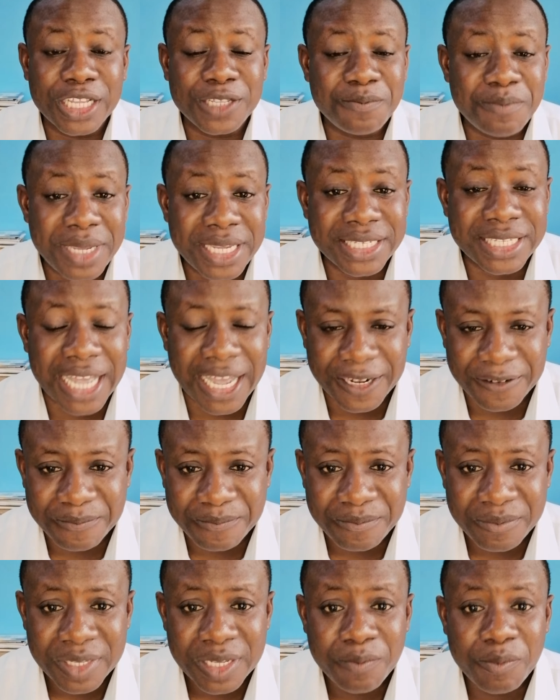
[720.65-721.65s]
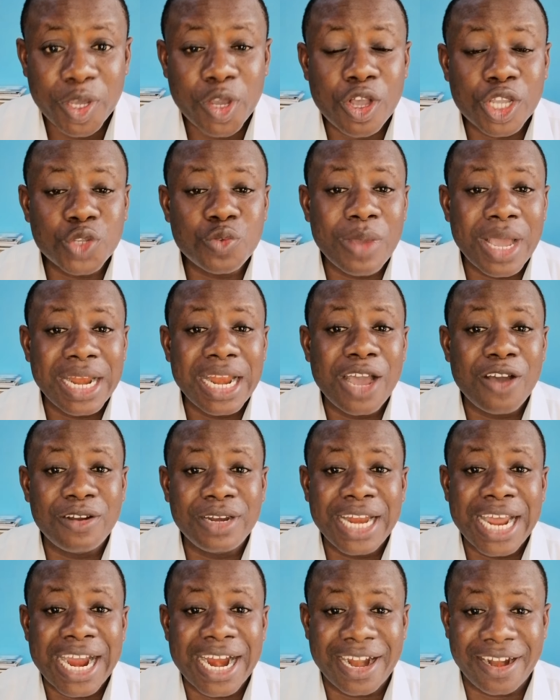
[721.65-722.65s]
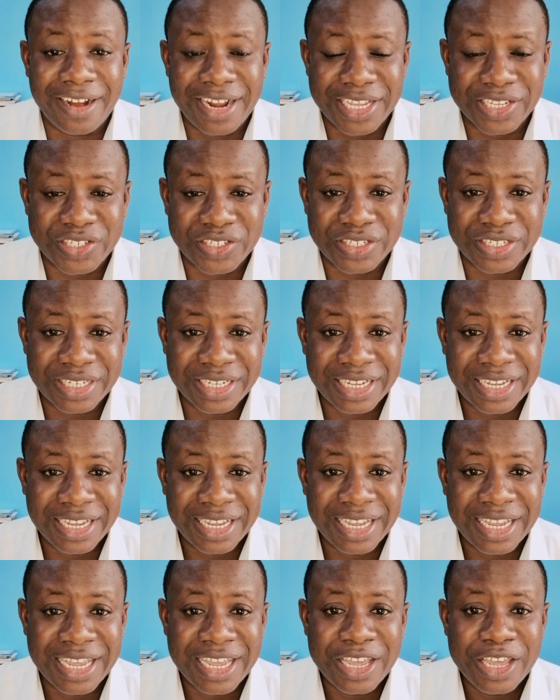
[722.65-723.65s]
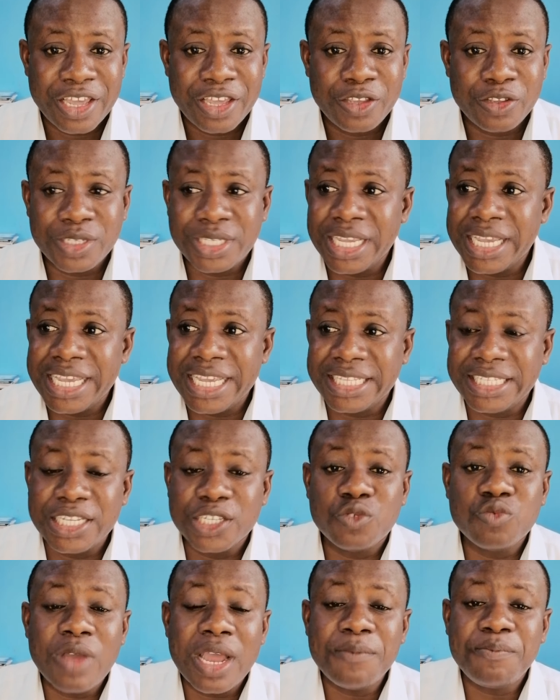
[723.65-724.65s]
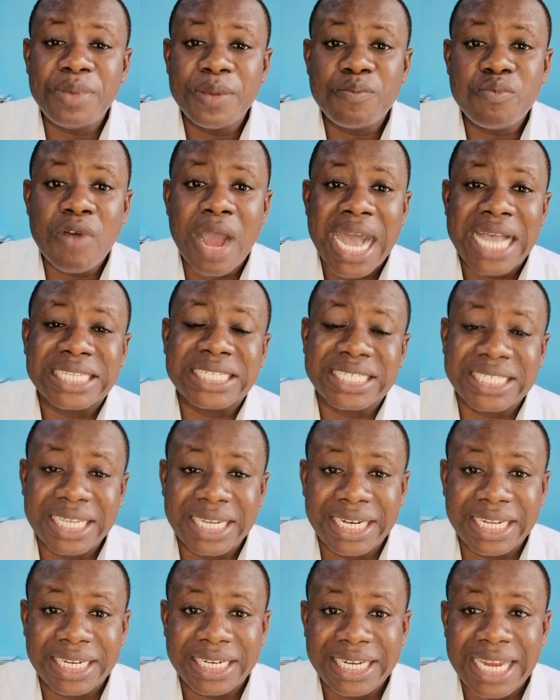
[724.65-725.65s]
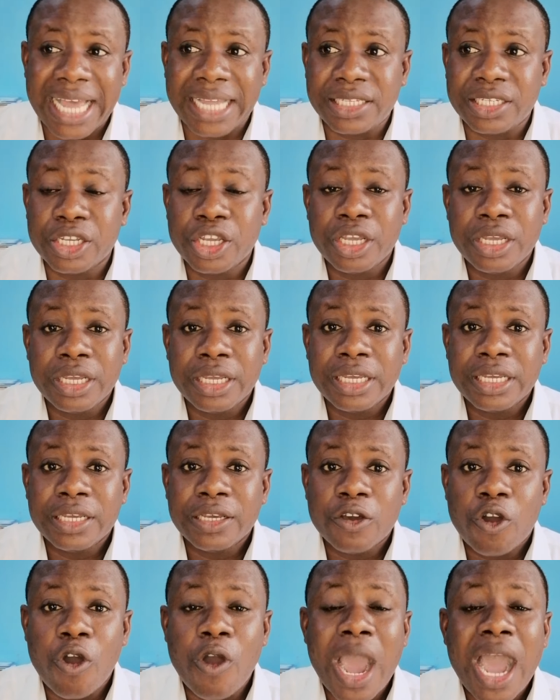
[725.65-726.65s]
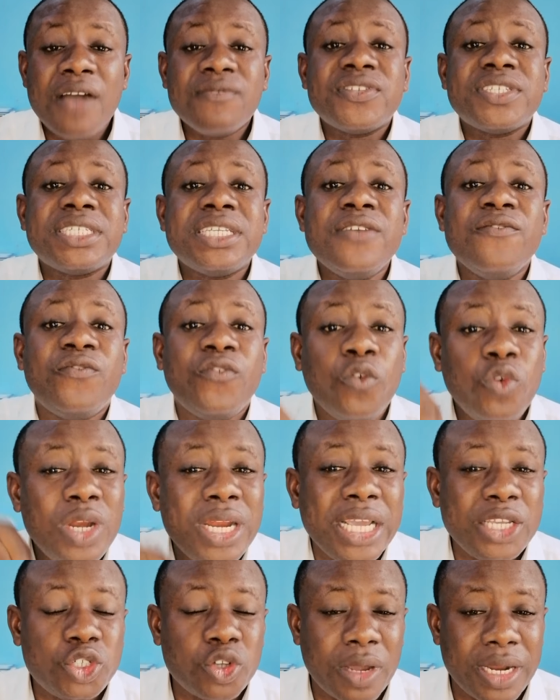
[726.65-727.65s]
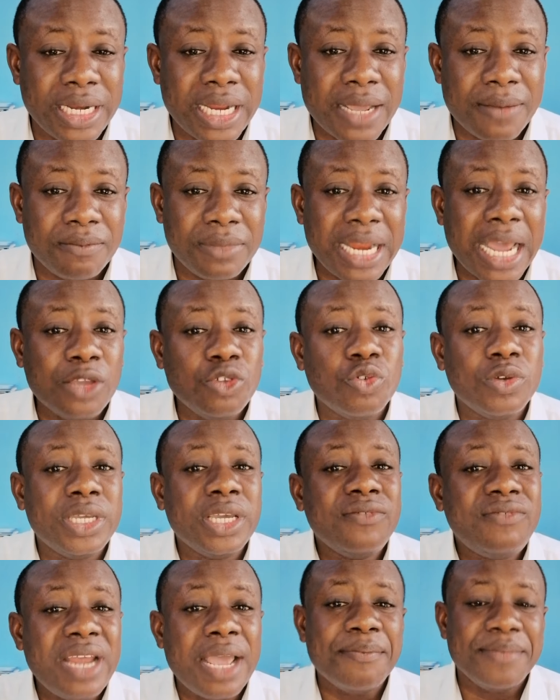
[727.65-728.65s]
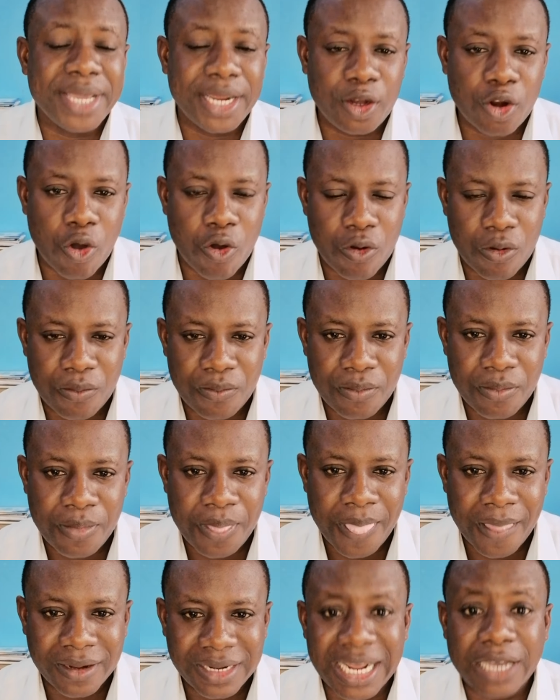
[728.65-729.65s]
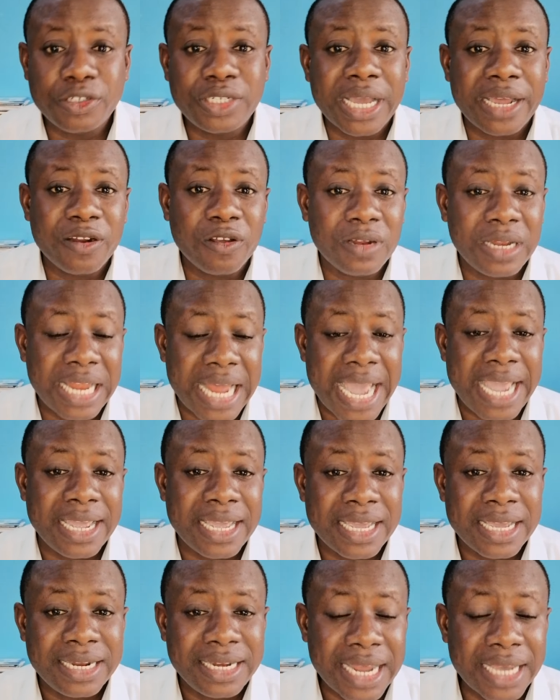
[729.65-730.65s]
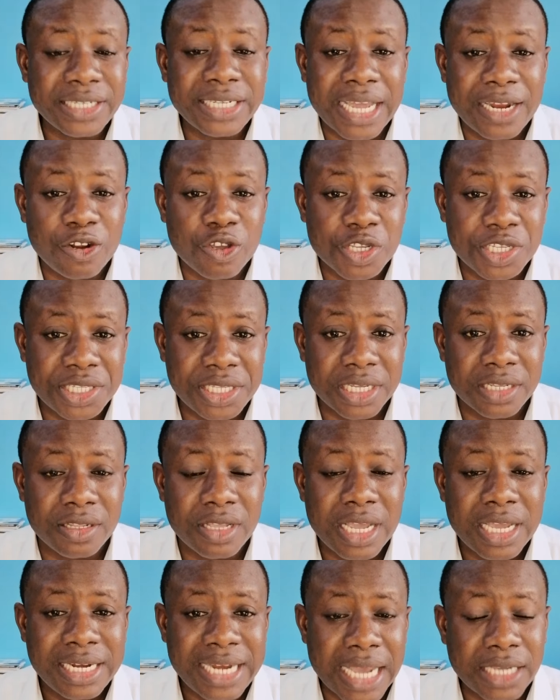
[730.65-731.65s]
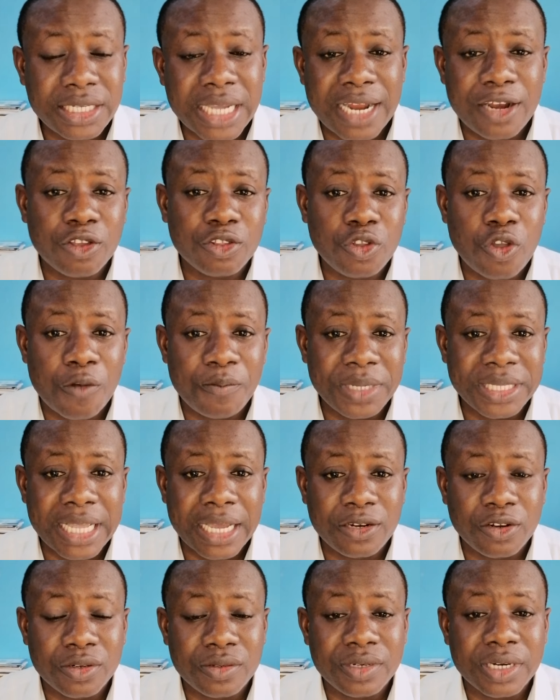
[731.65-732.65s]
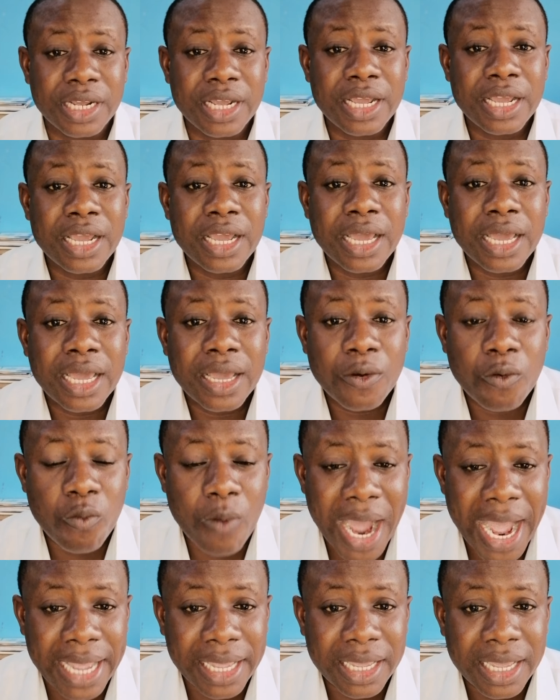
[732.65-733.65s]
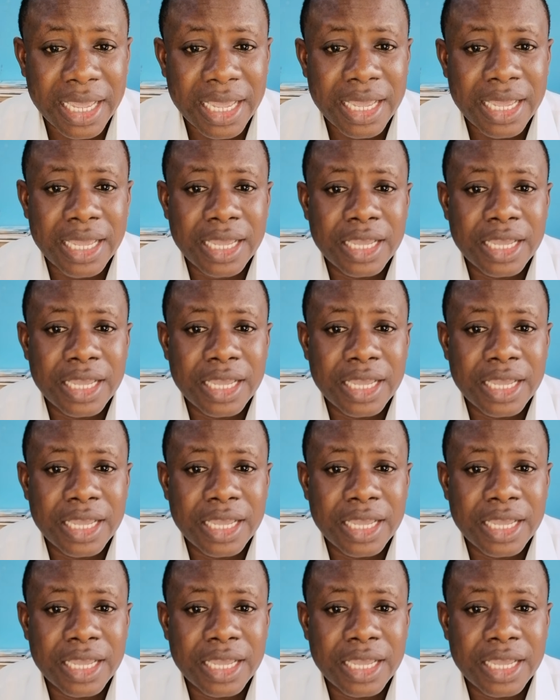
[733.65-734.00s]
It means that because we are now under grace, you see, it is when people are sinning that or have sinful nature in them that you give them a law. Thou shalt not lie. Thou shalt not steal. Thou shalt not commit adultery. Why?